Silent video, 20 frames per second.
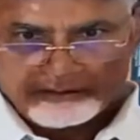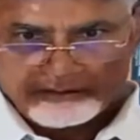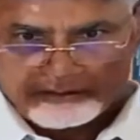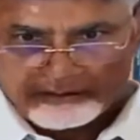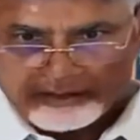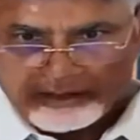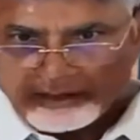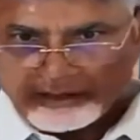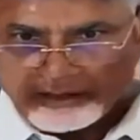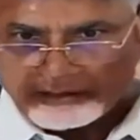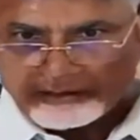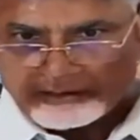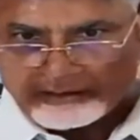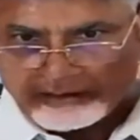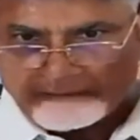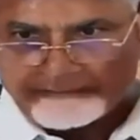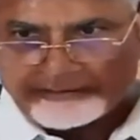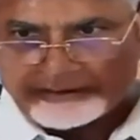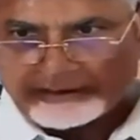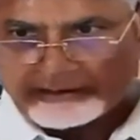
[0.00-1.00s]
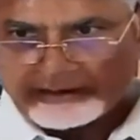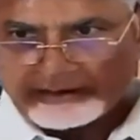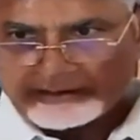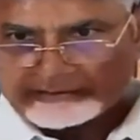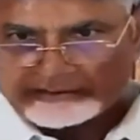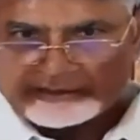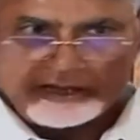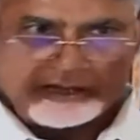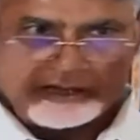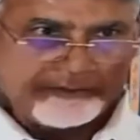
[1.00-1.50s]
they are having
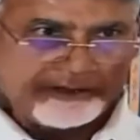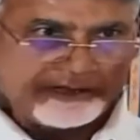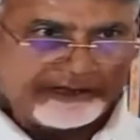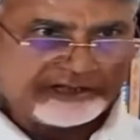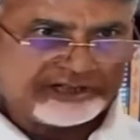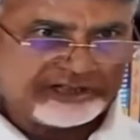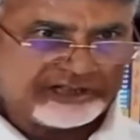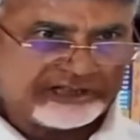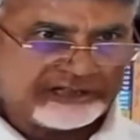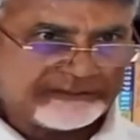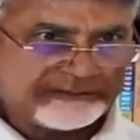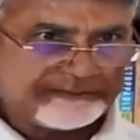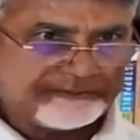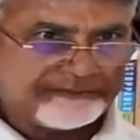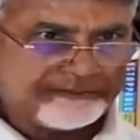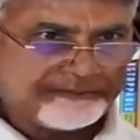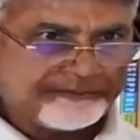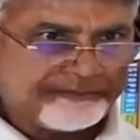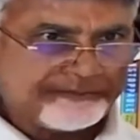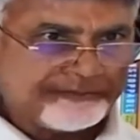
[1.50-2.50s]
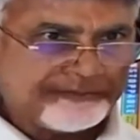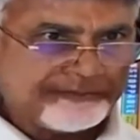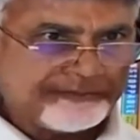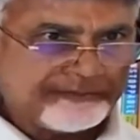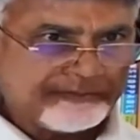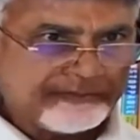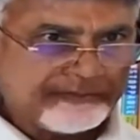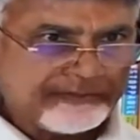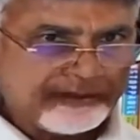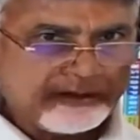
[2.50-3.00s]
less damage
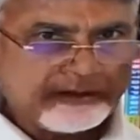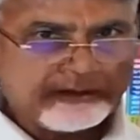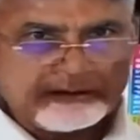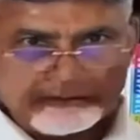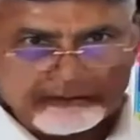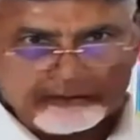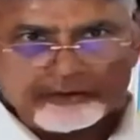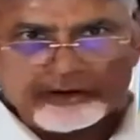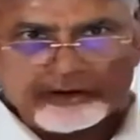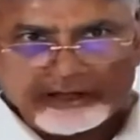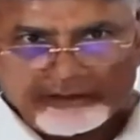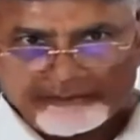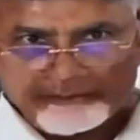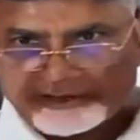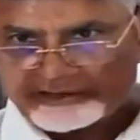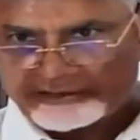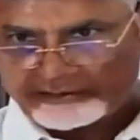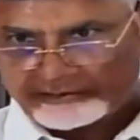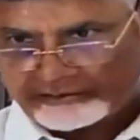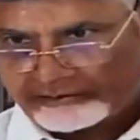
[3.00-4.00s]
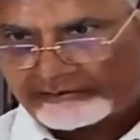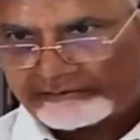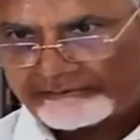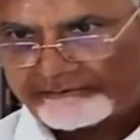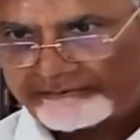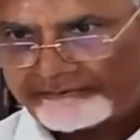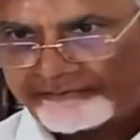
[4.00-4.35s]
or no damage at all.